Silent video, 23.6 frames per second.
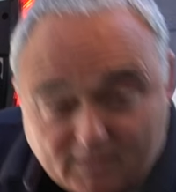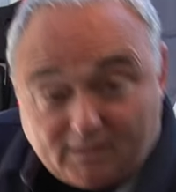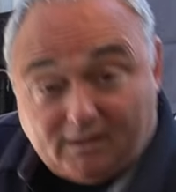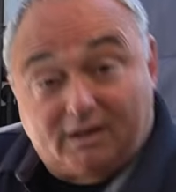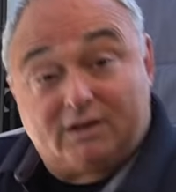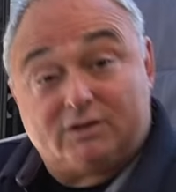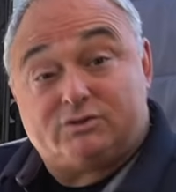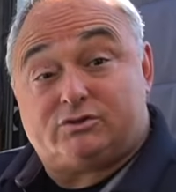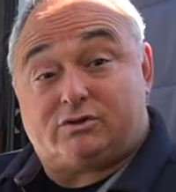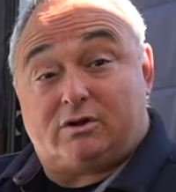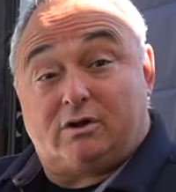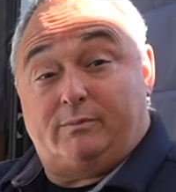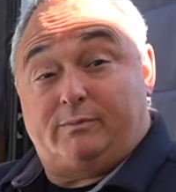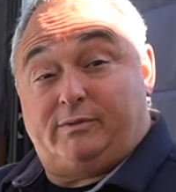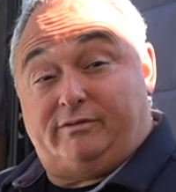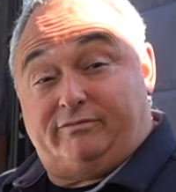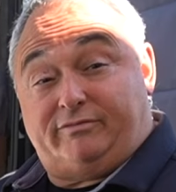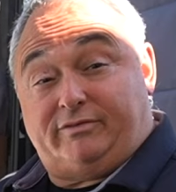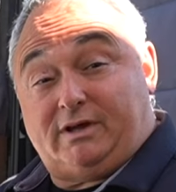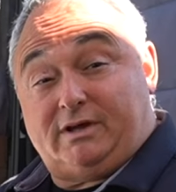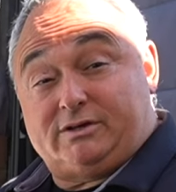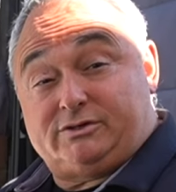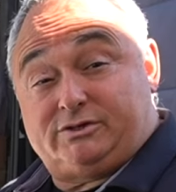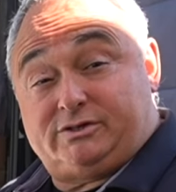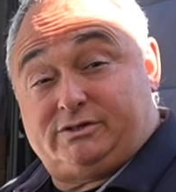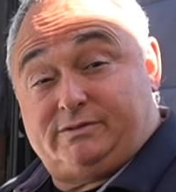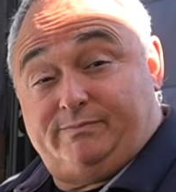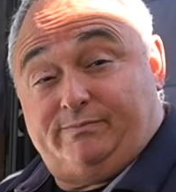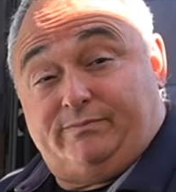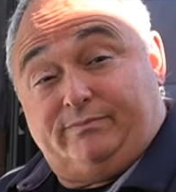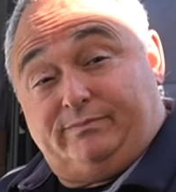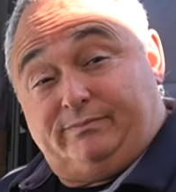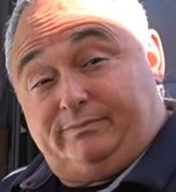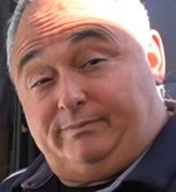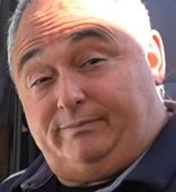Each time you flush,
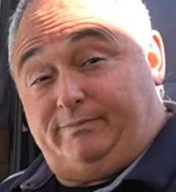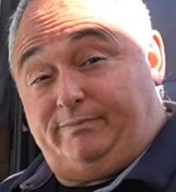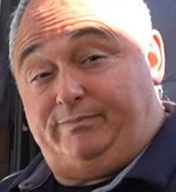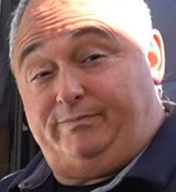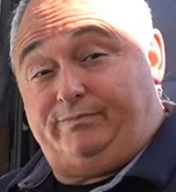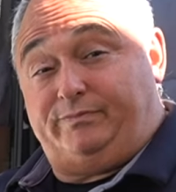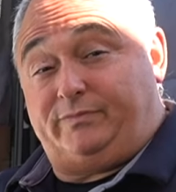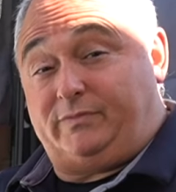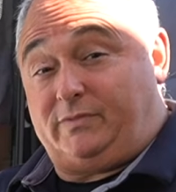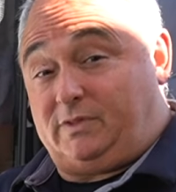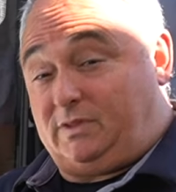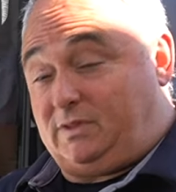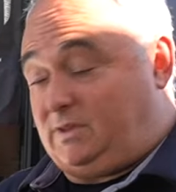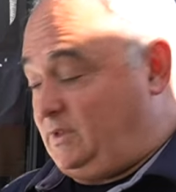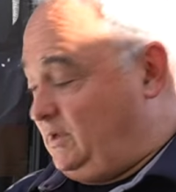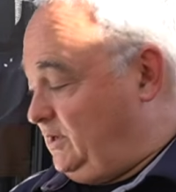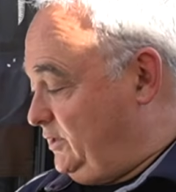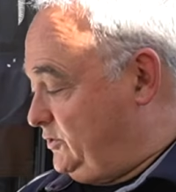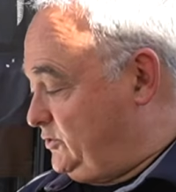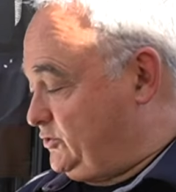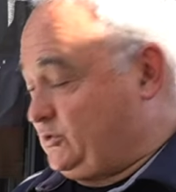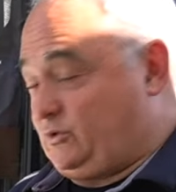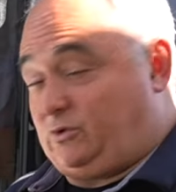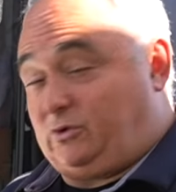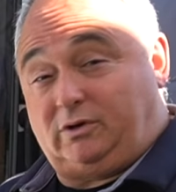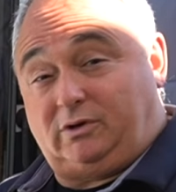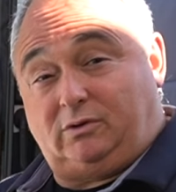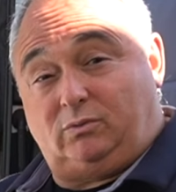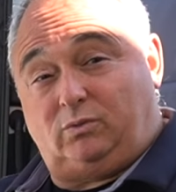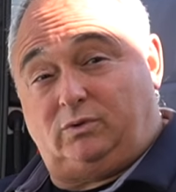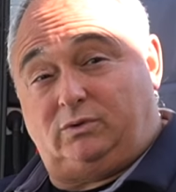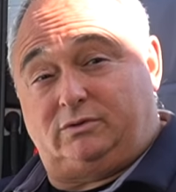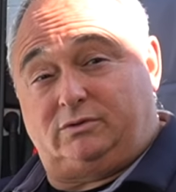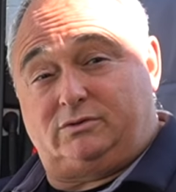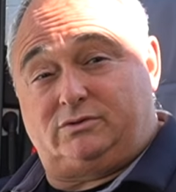the toilet
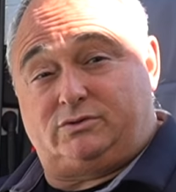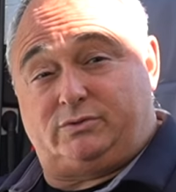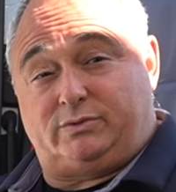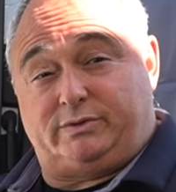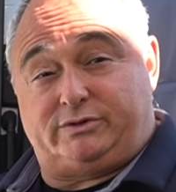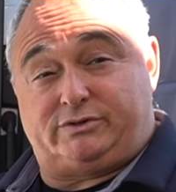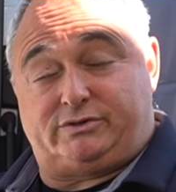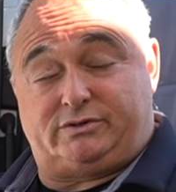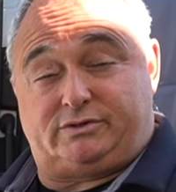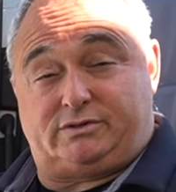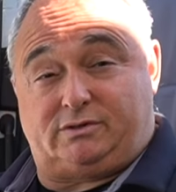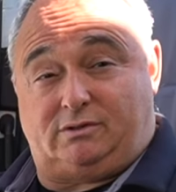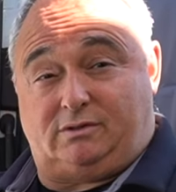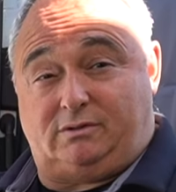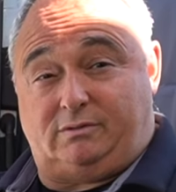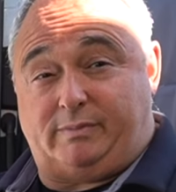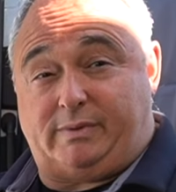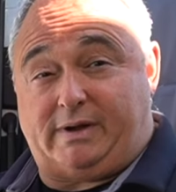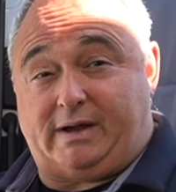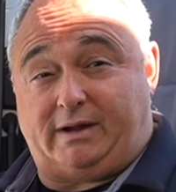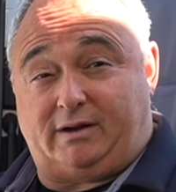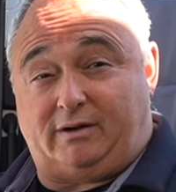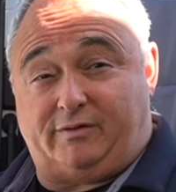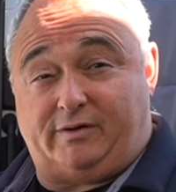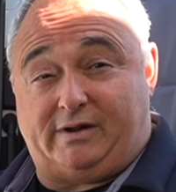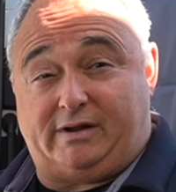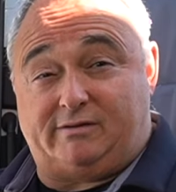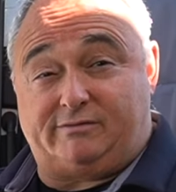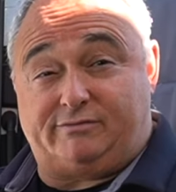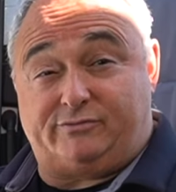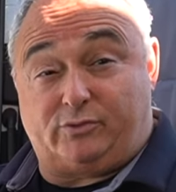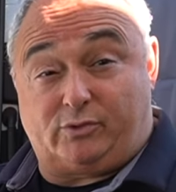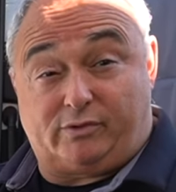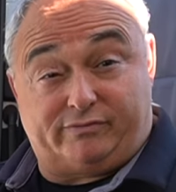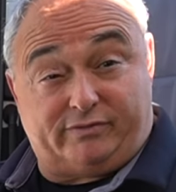will twist the bag around
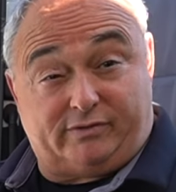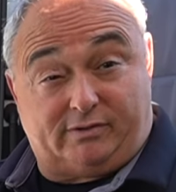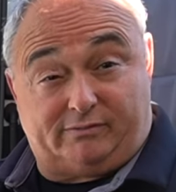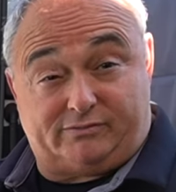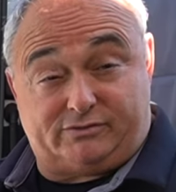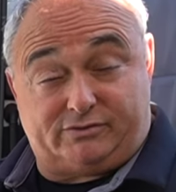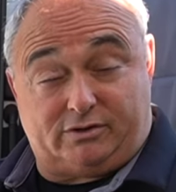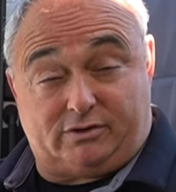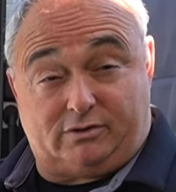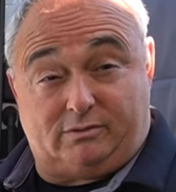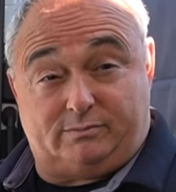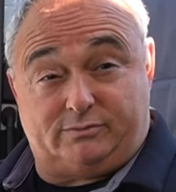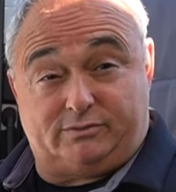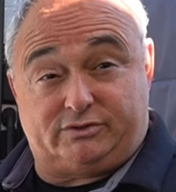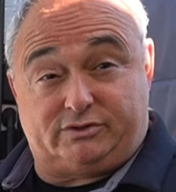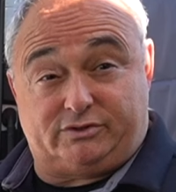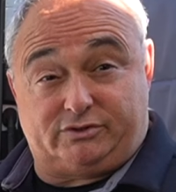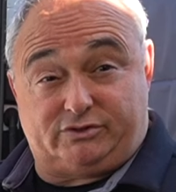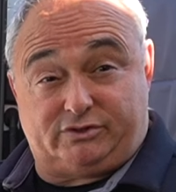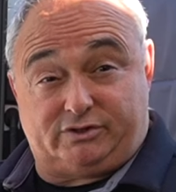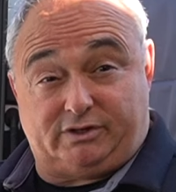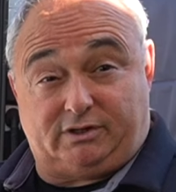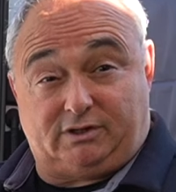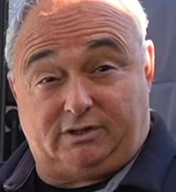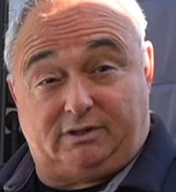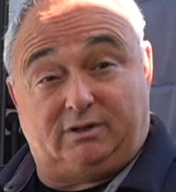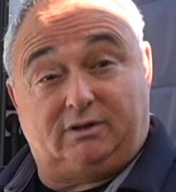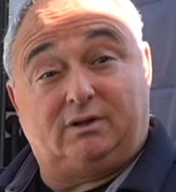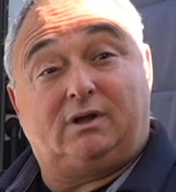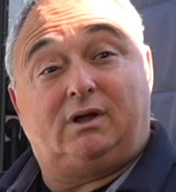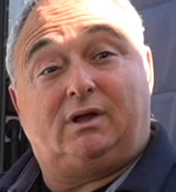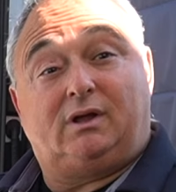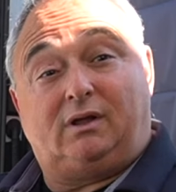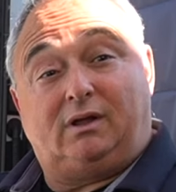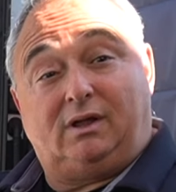4 or 5 times to seal it
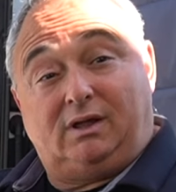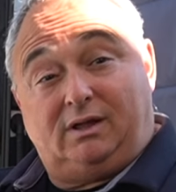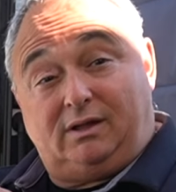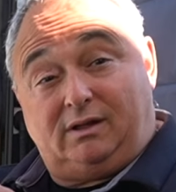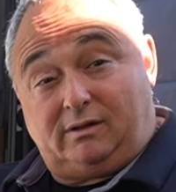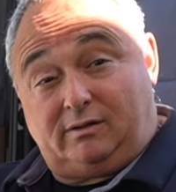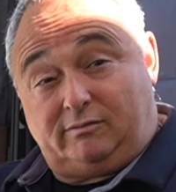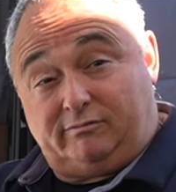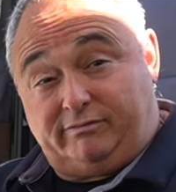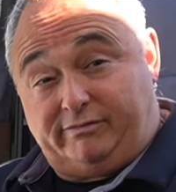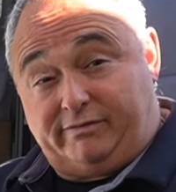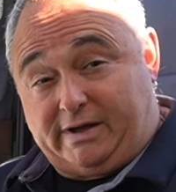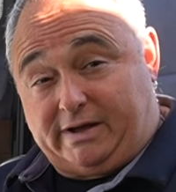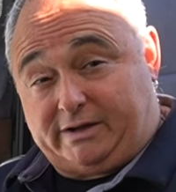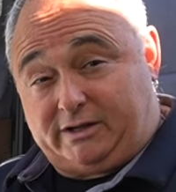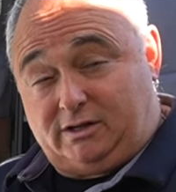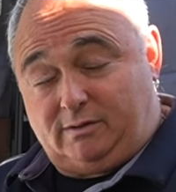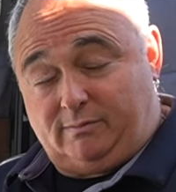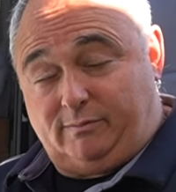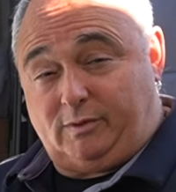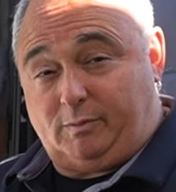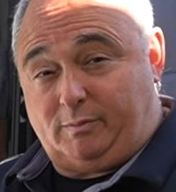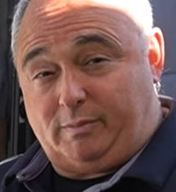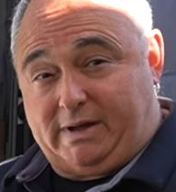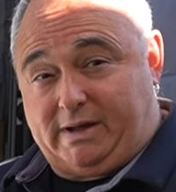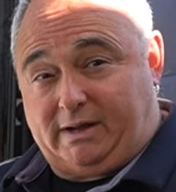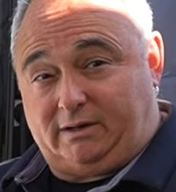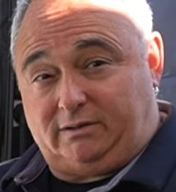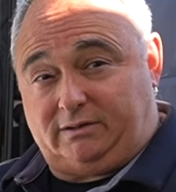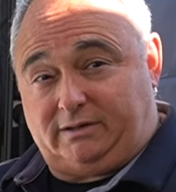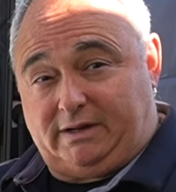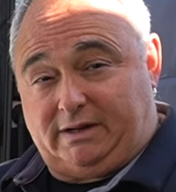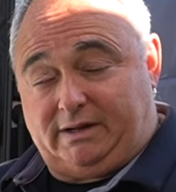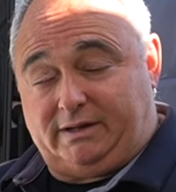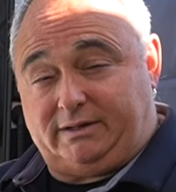and vacuum the bag
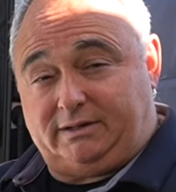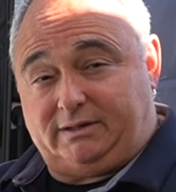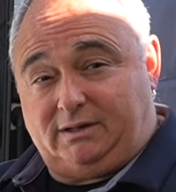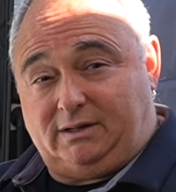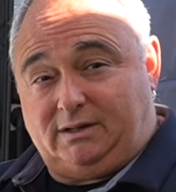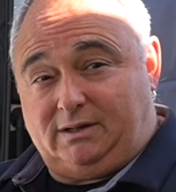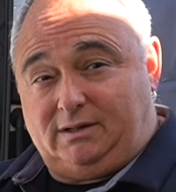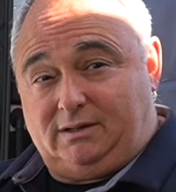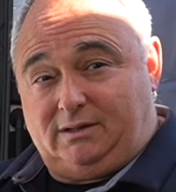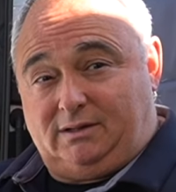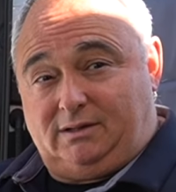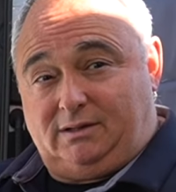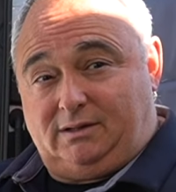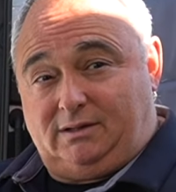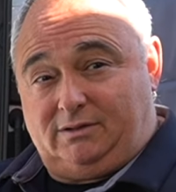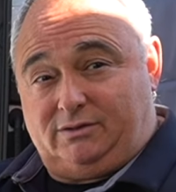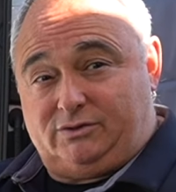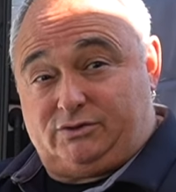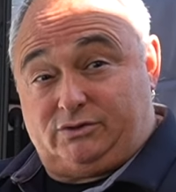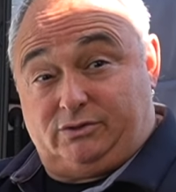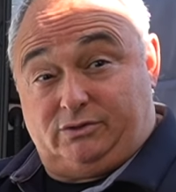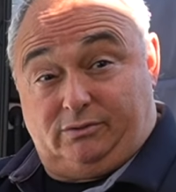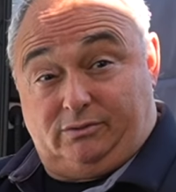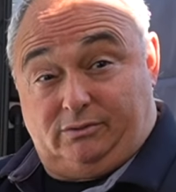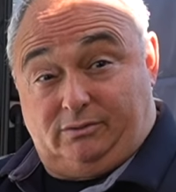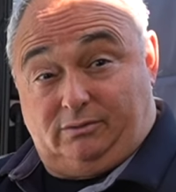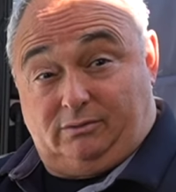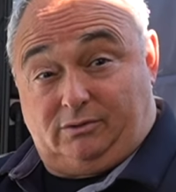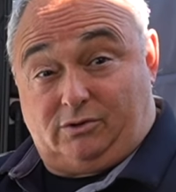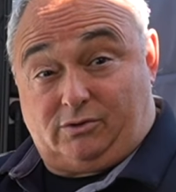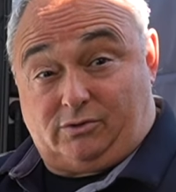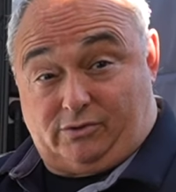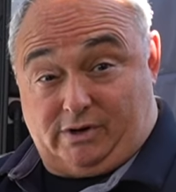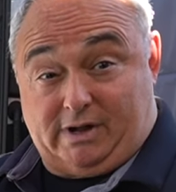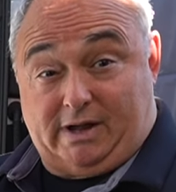down to
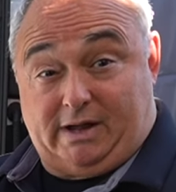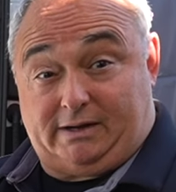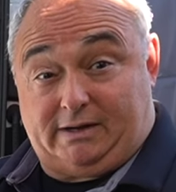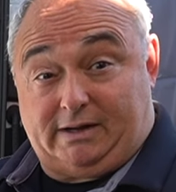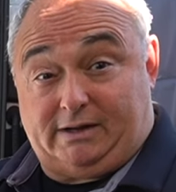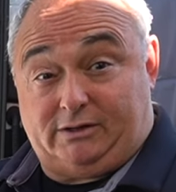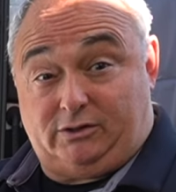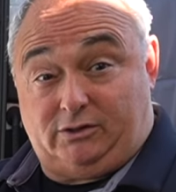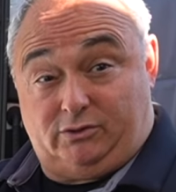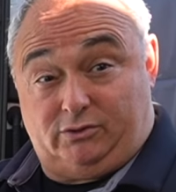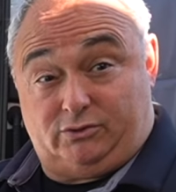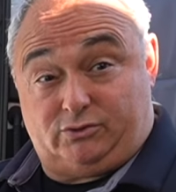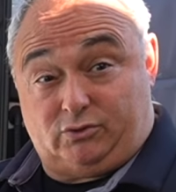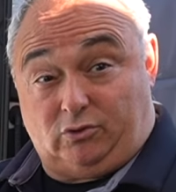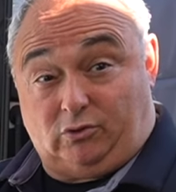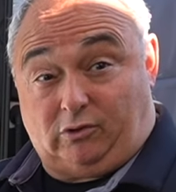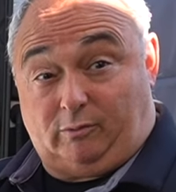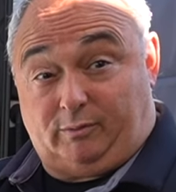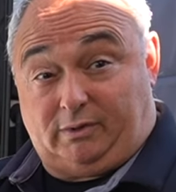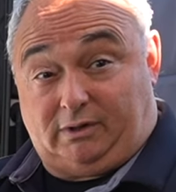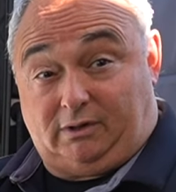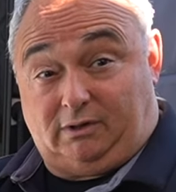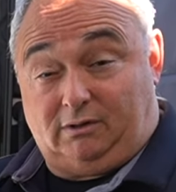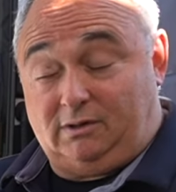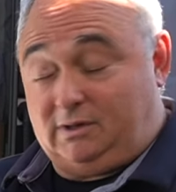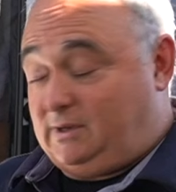create a new toilet bowl.